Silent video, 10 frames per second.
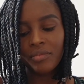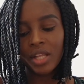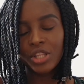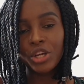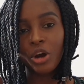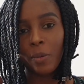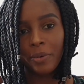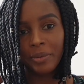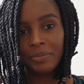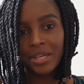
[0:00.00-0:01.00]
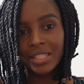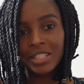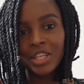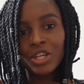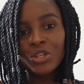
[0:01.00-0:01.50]
the upper
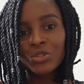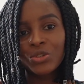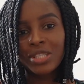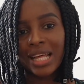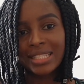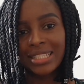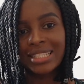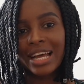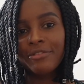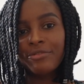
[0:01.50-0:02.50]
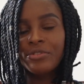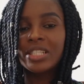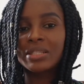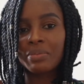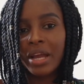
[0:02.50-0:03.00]
bit so that it can
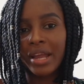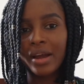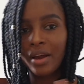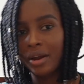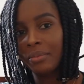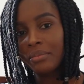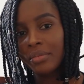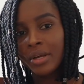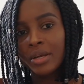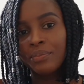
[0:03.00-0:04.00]
fit my arm.